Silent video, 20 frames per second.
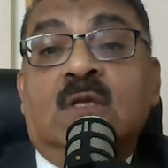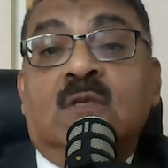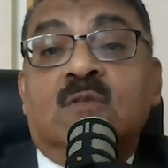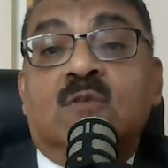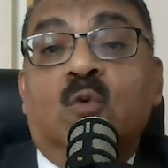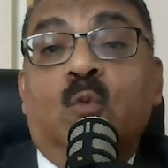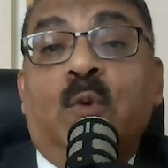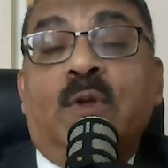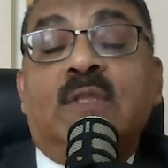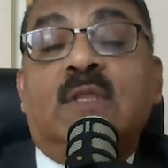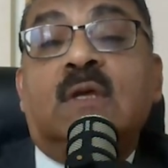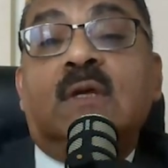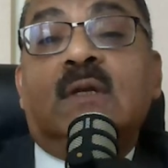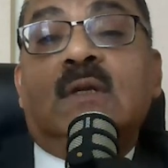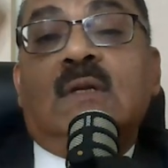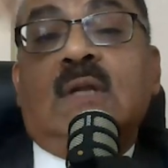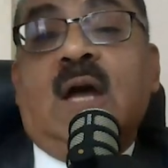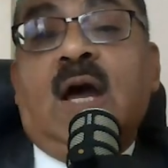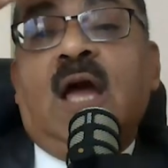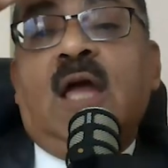So
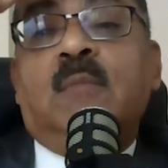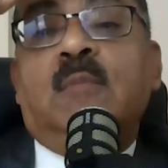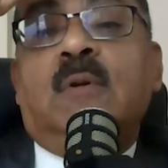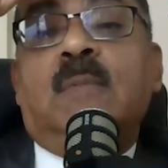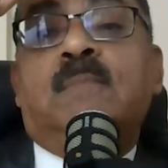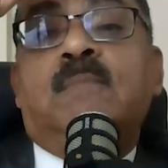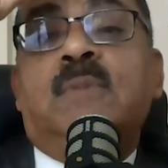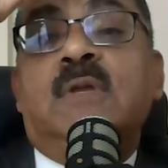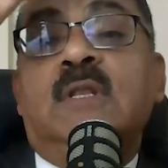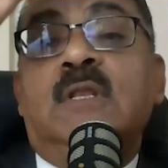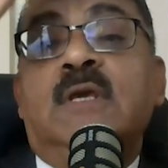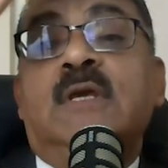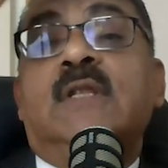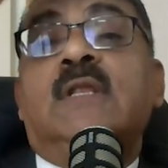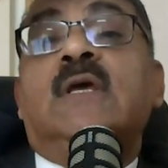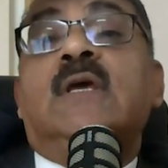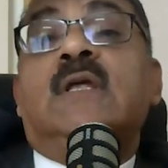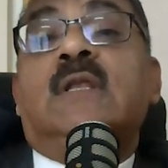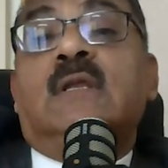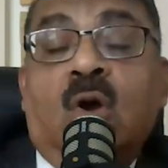whether I'm a
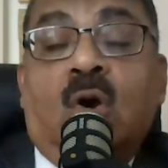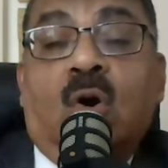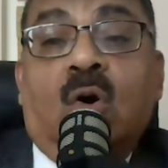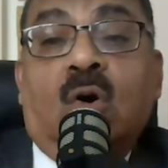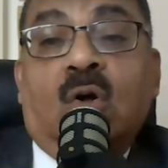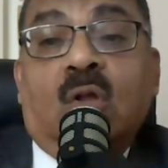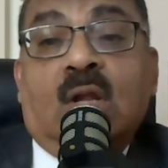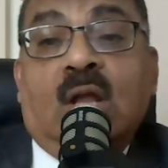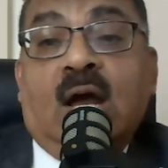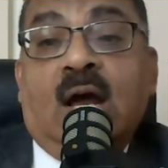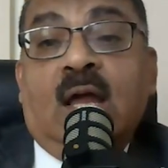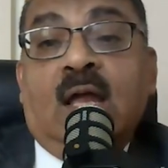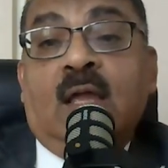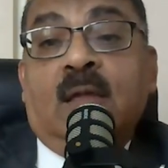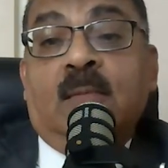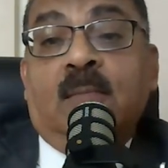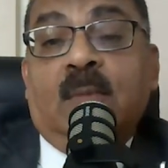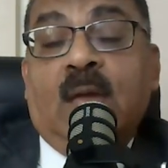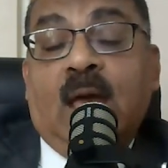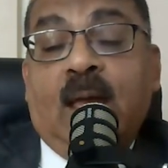billionaire or
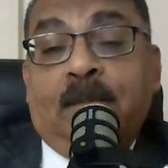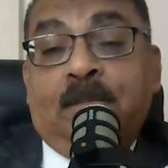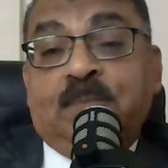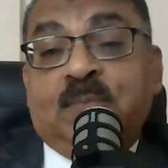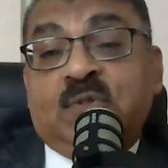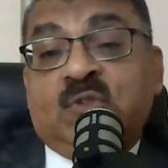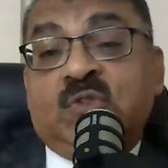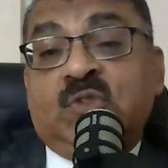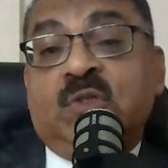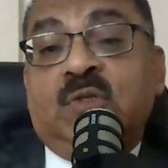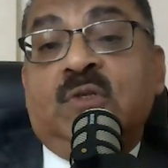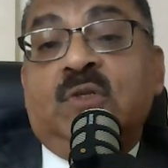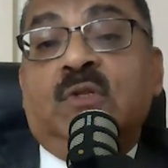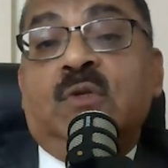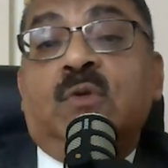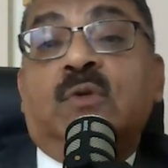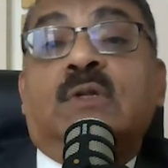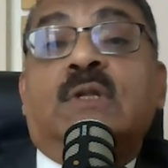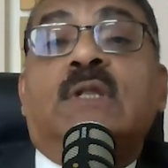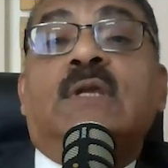I'm
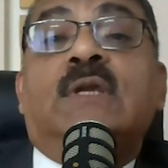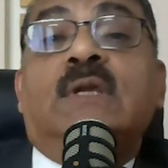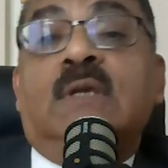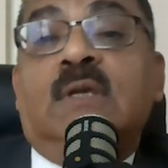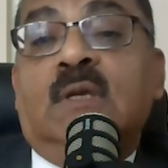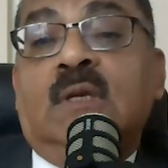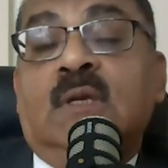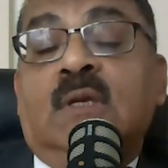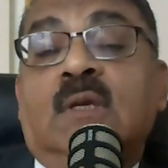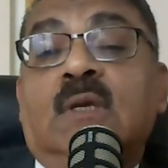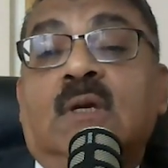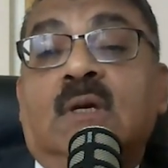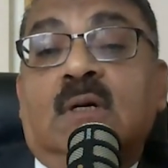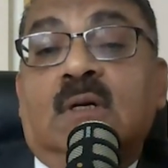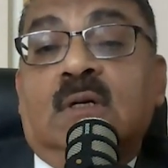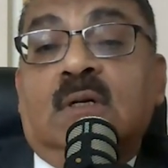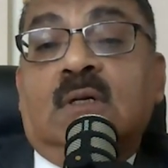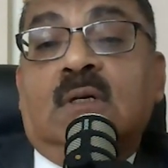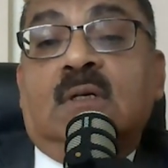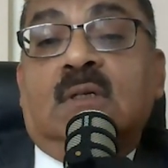absolutely
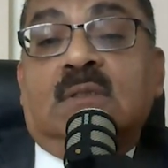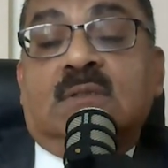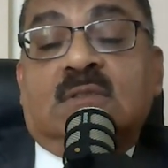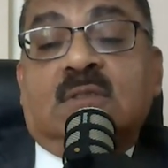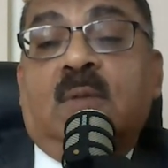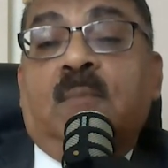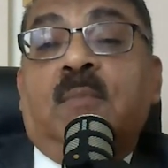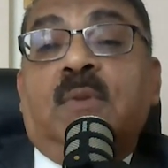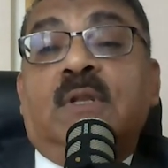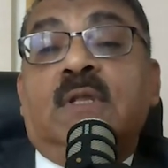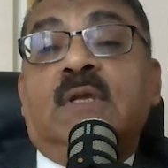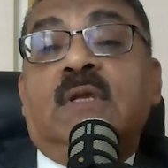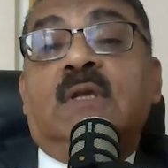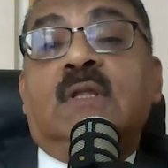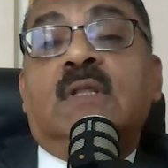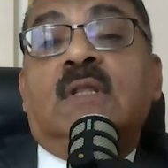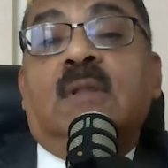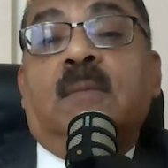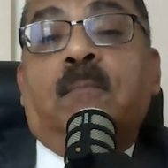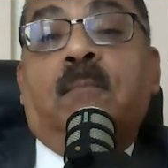somebody
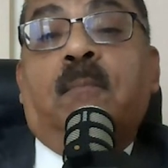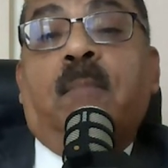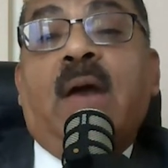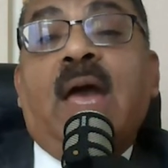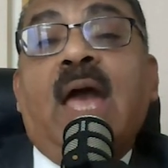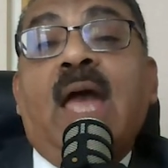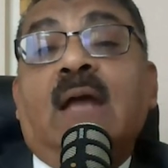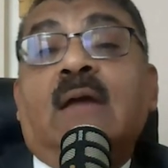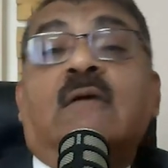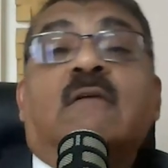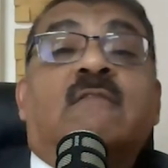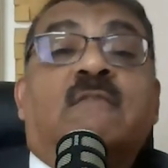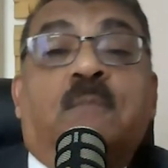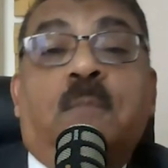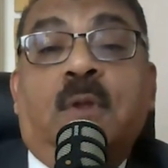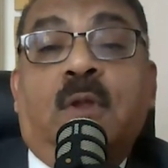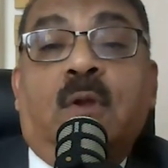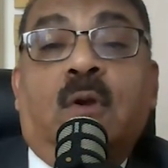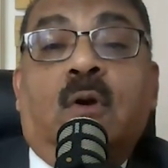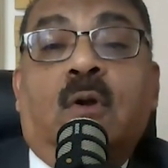in the back of
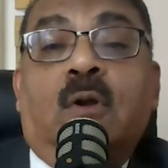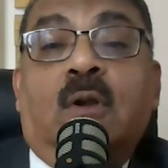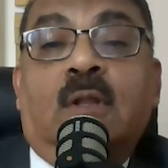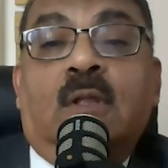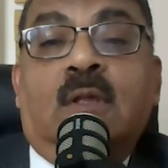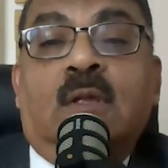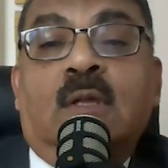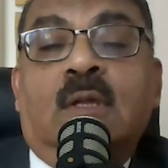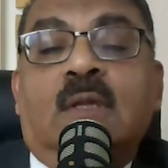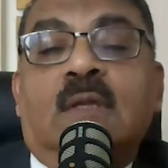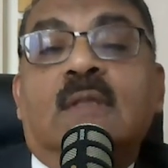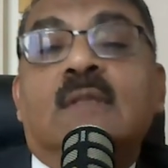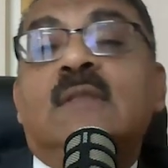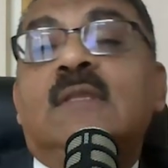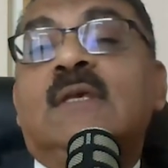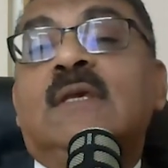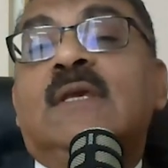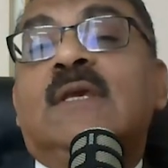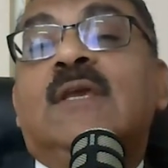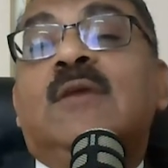beyond,
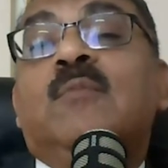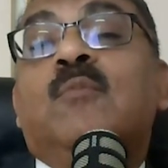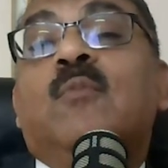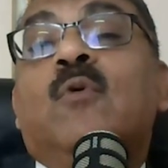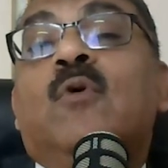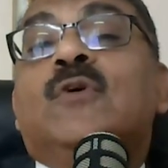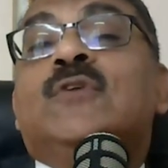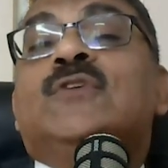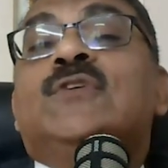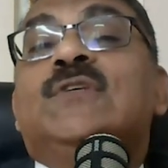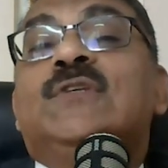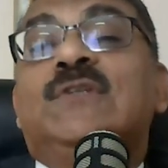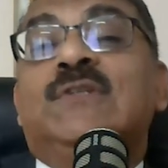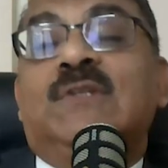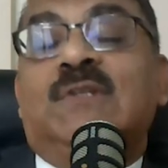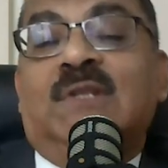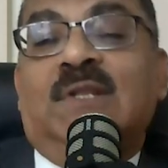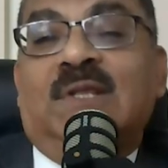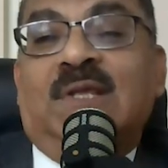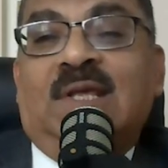the
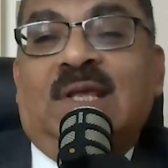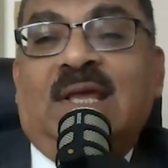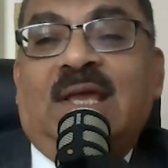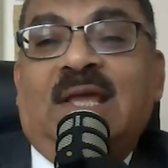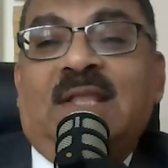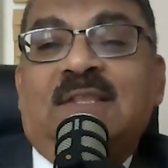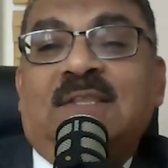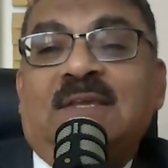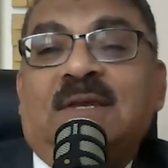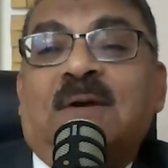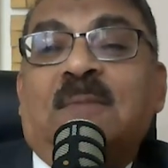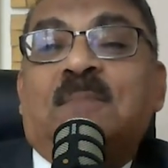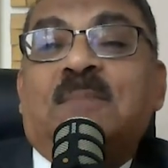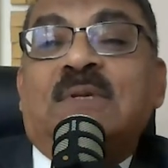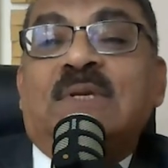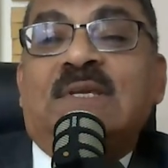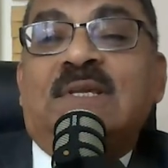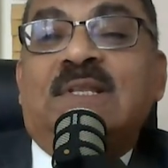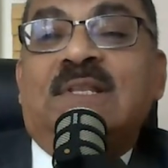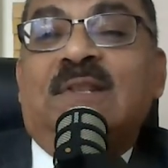emotion and the
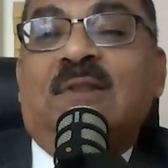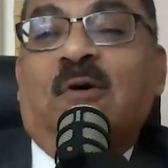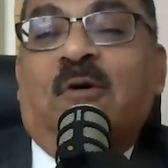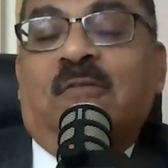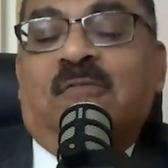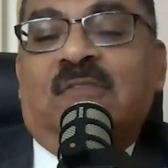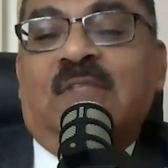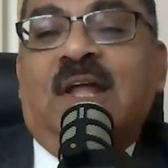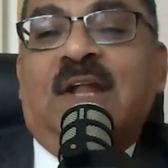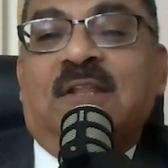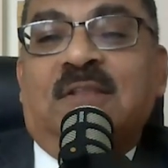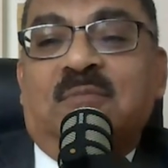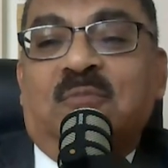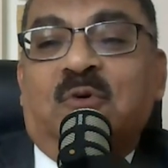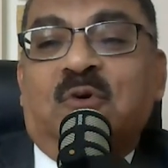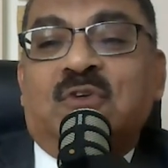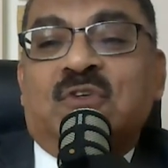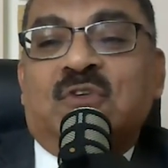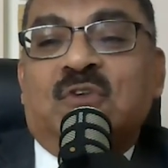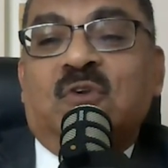appeal of that
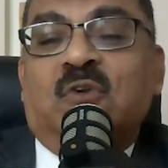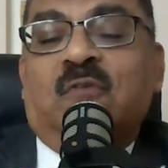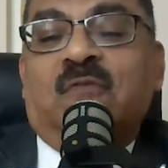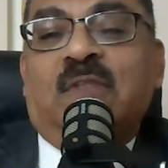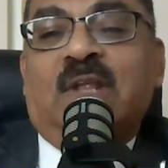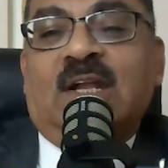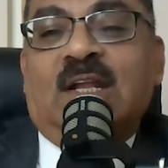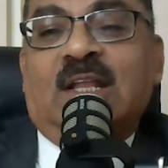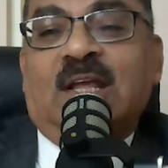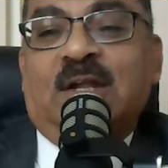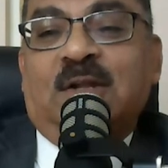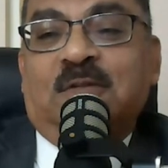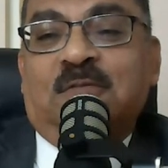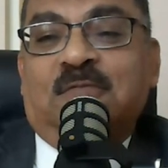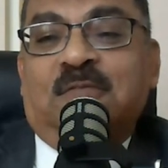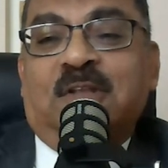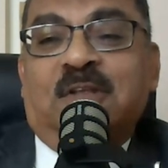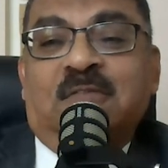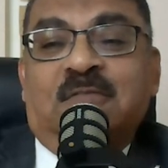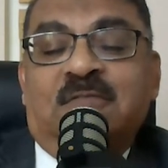emotion, of that kind
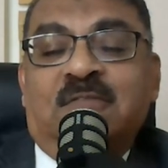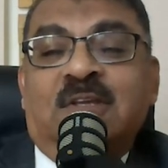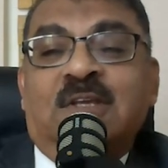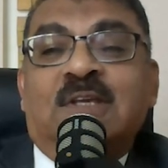of love,